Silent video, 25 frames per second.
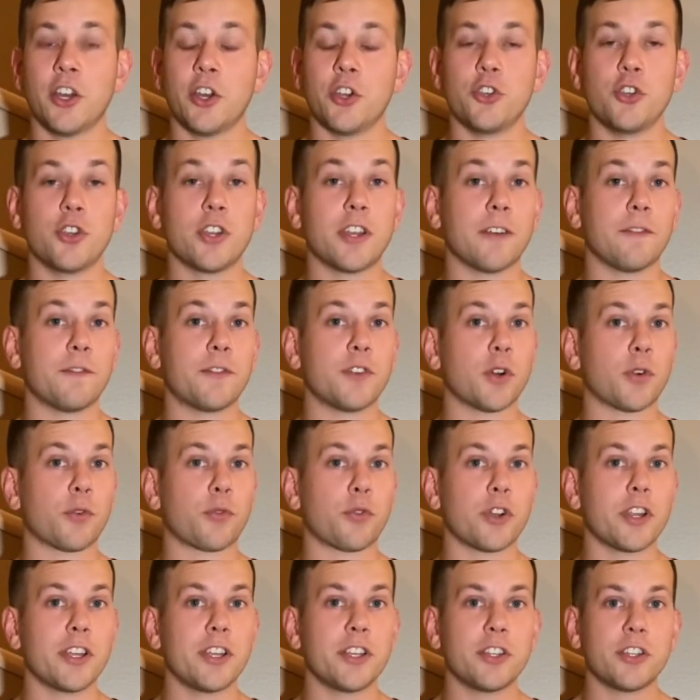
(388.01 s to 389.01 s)
You can feel
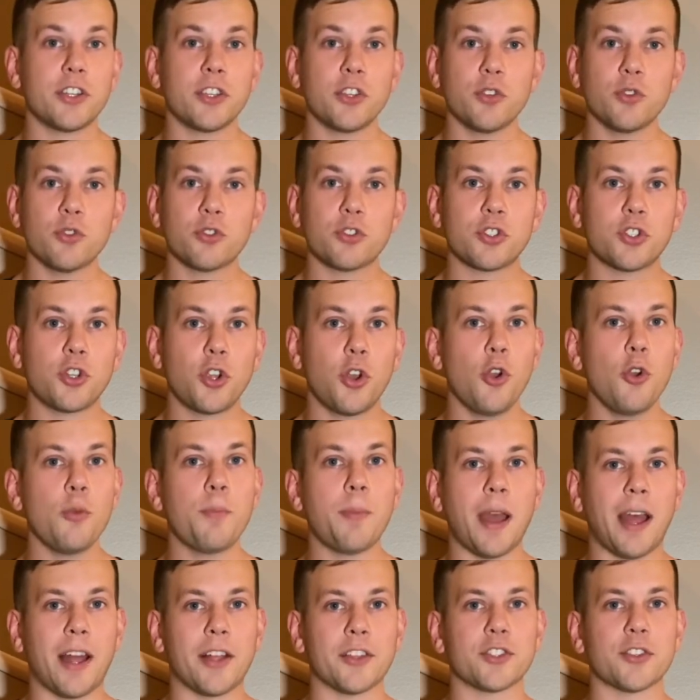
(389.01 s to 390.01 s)
free to use 2
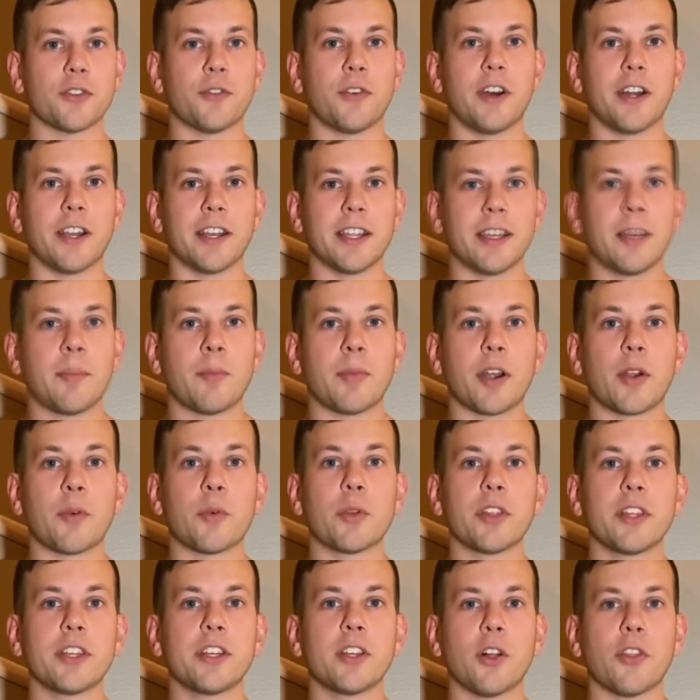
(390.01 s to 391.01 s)
pounds of honey, but I
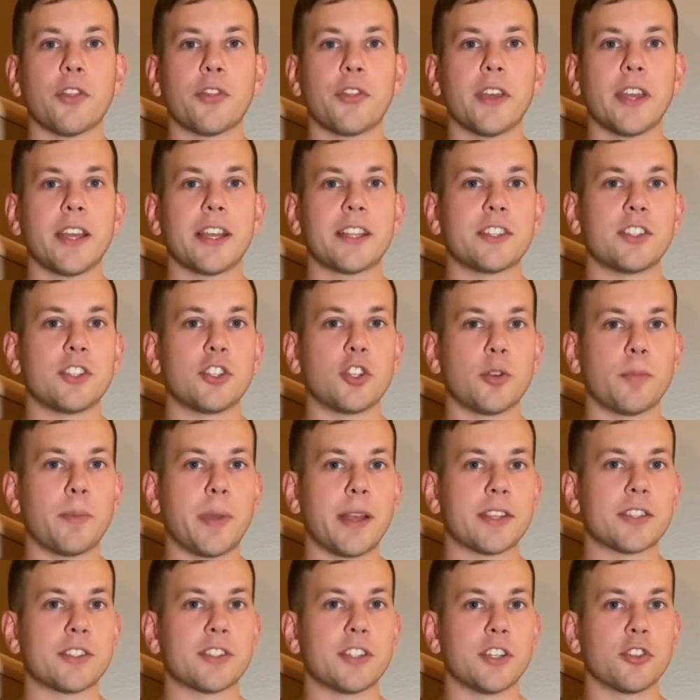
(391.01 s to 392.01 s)
really don't think it's in your
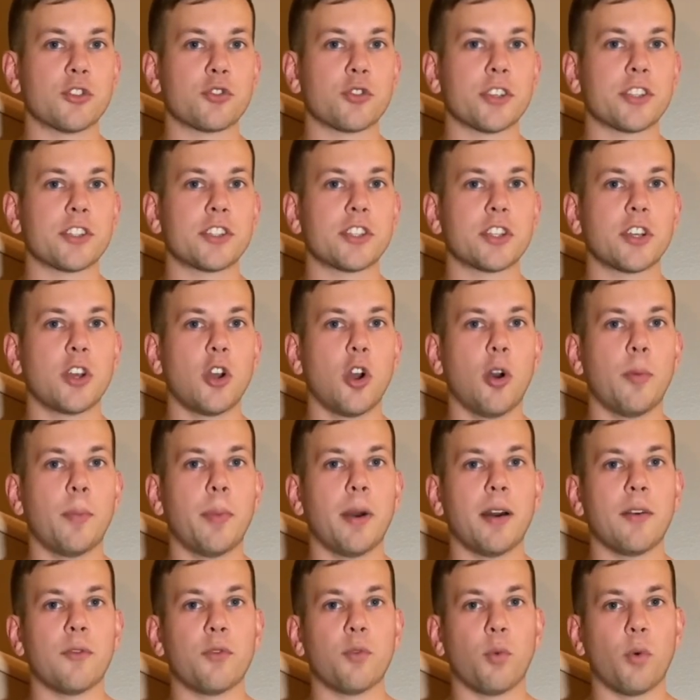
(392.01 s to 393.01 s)
best interest to go
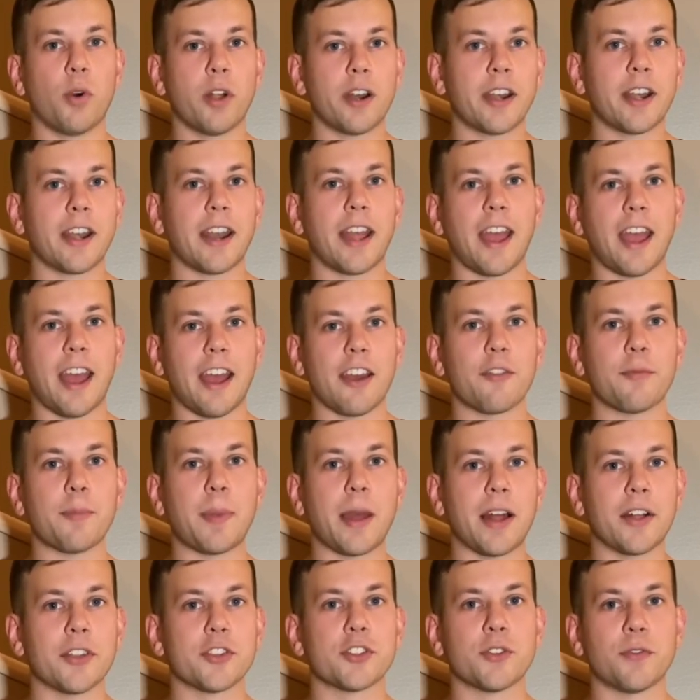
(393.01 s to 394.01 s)
above 1.5
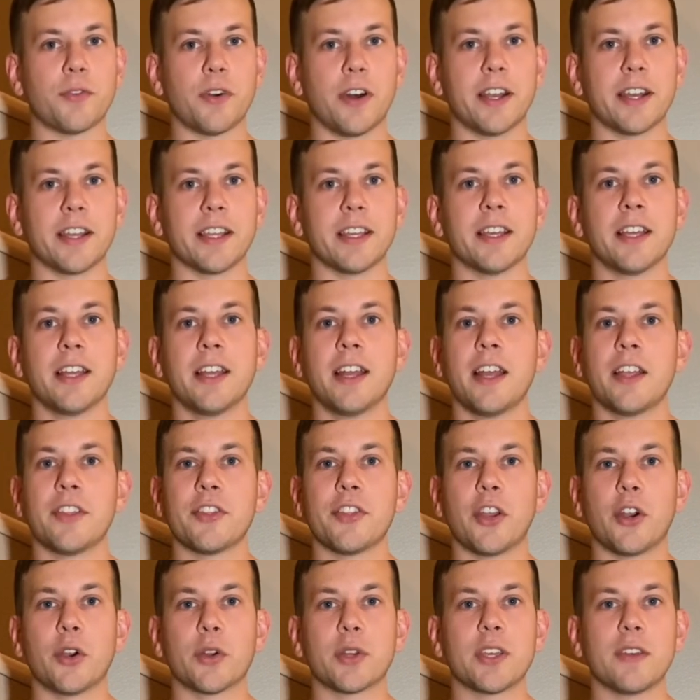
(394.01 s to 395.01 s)
pounds of honey.
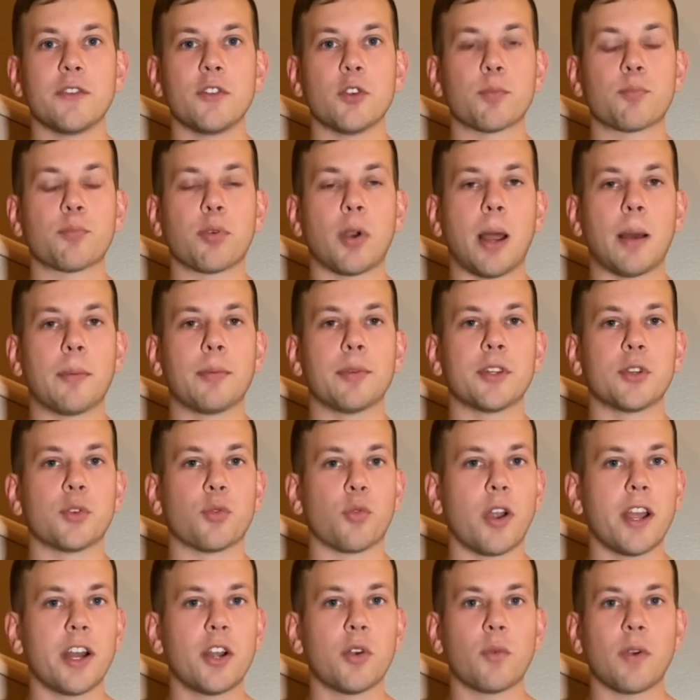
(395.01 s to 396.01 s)
That'll give you probably
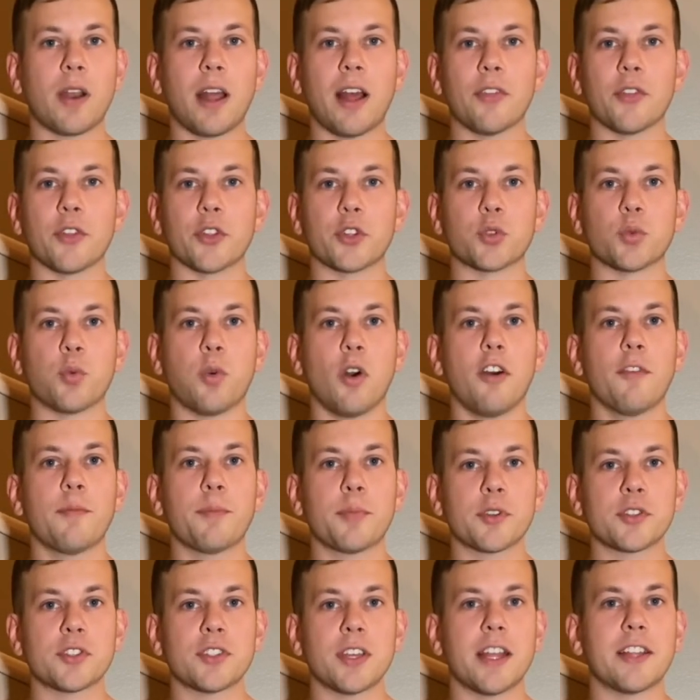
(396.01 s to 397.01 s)
right around the
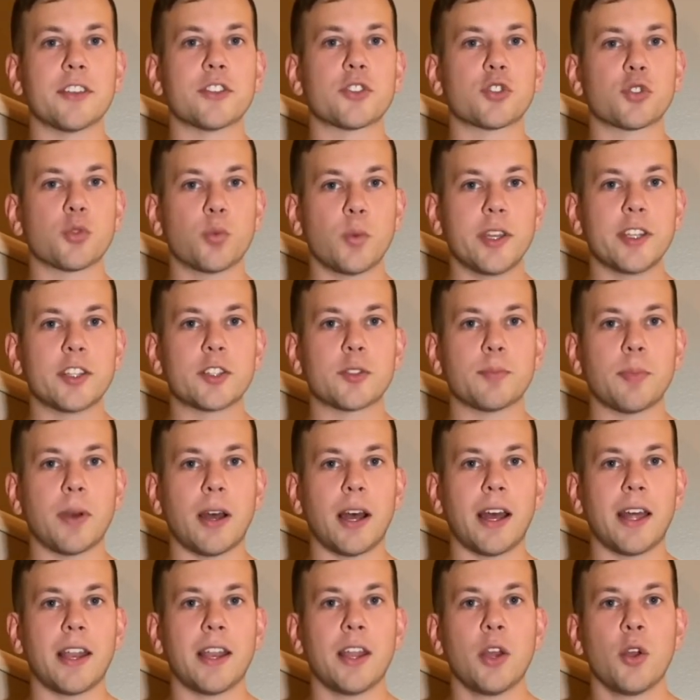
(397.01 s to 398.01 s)
12% sweet
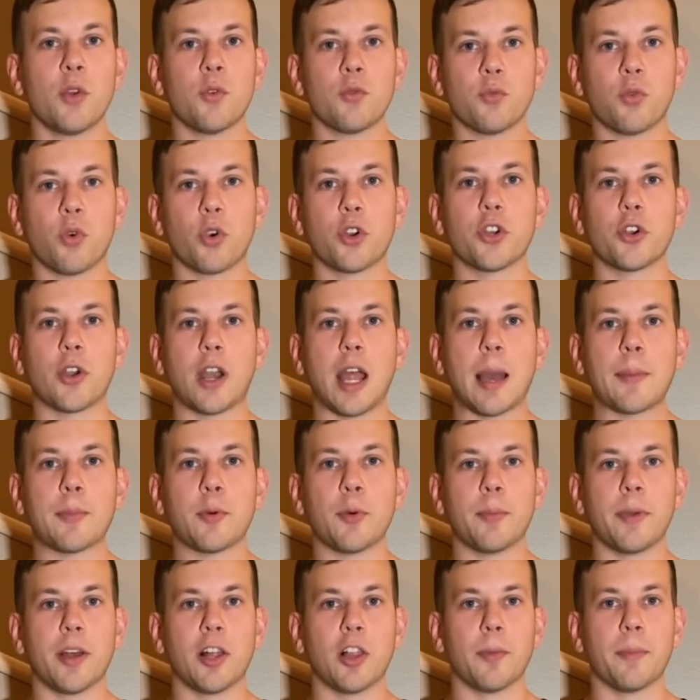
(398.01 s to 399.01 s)
spot for your Apple
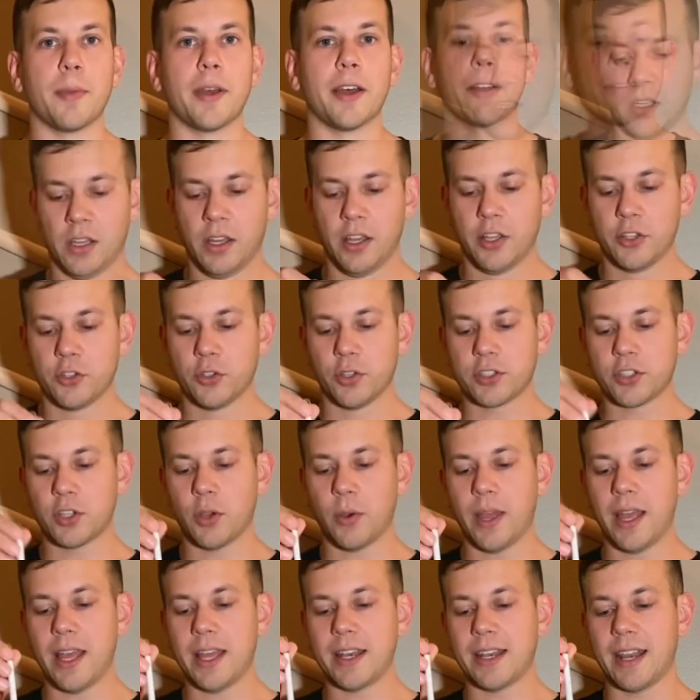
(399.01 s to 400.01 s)
Melomel. So let's go
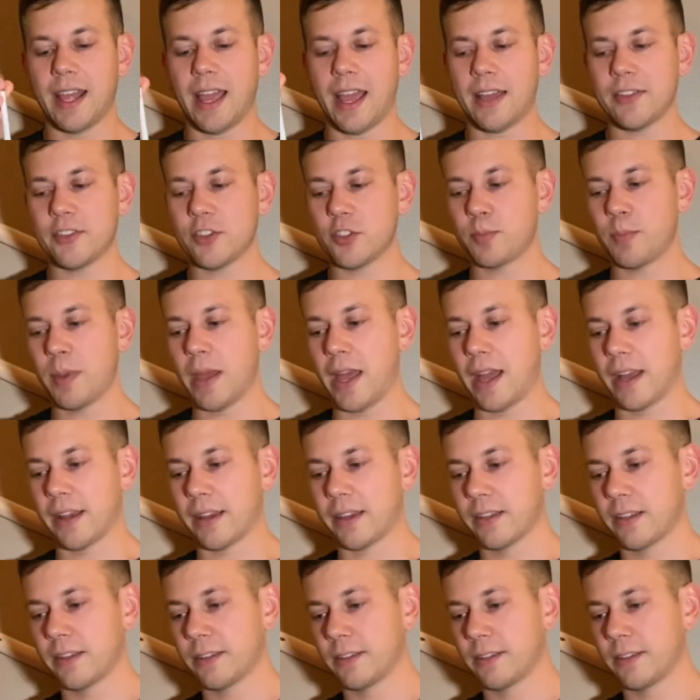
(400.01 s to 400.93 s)
ahead and add this back.